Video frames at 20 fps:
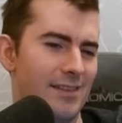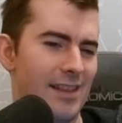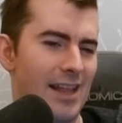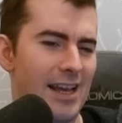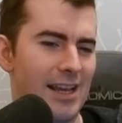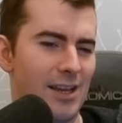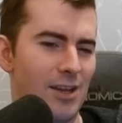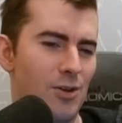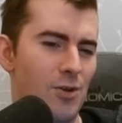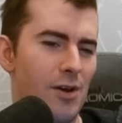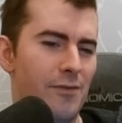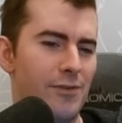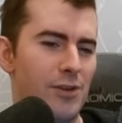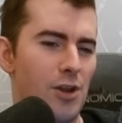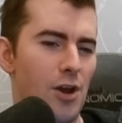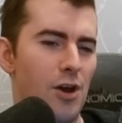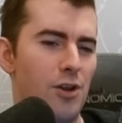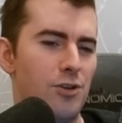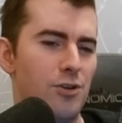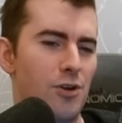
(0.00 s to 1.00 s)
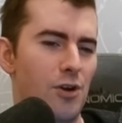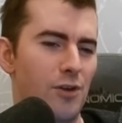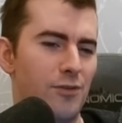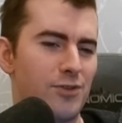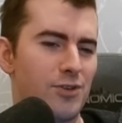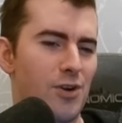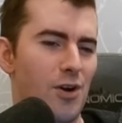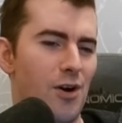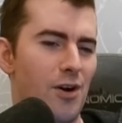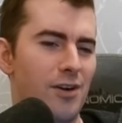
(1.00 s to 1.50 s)
Like you have an
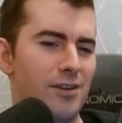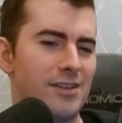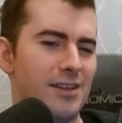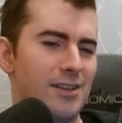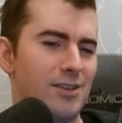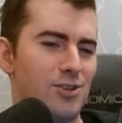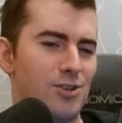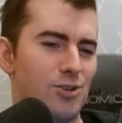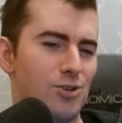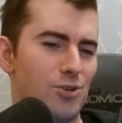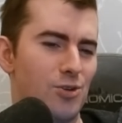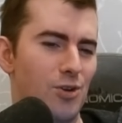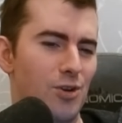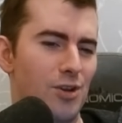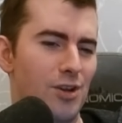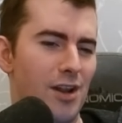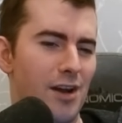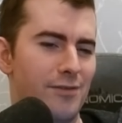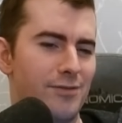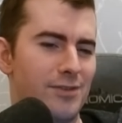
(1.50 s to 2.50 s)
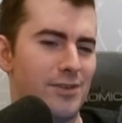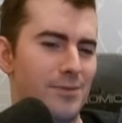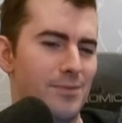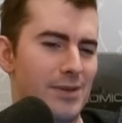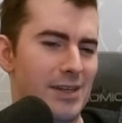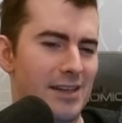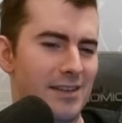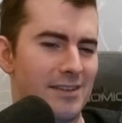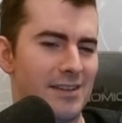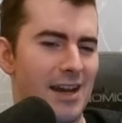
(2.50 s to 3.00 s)
unnerfed card and it's just good enough to
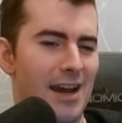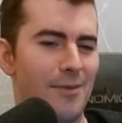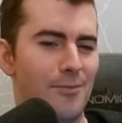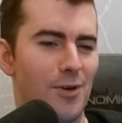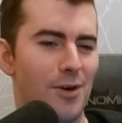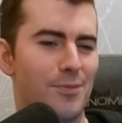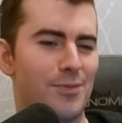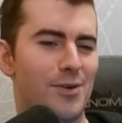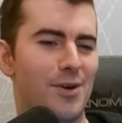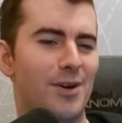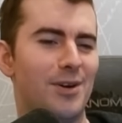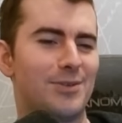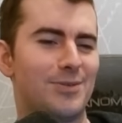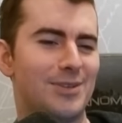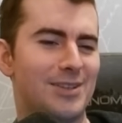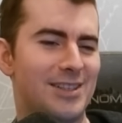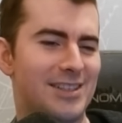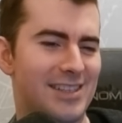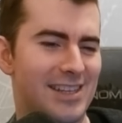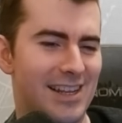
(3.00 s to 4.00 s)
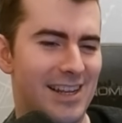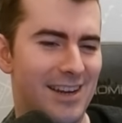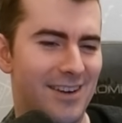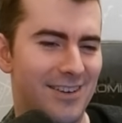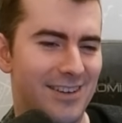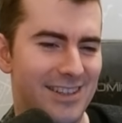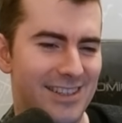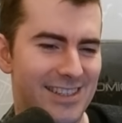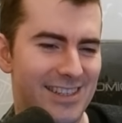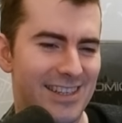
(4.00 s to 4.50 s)
be a Timewarp card, which is
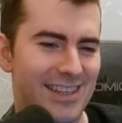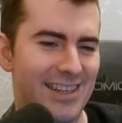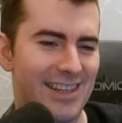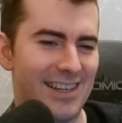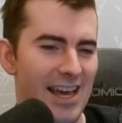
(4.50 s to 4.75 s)
hilarious.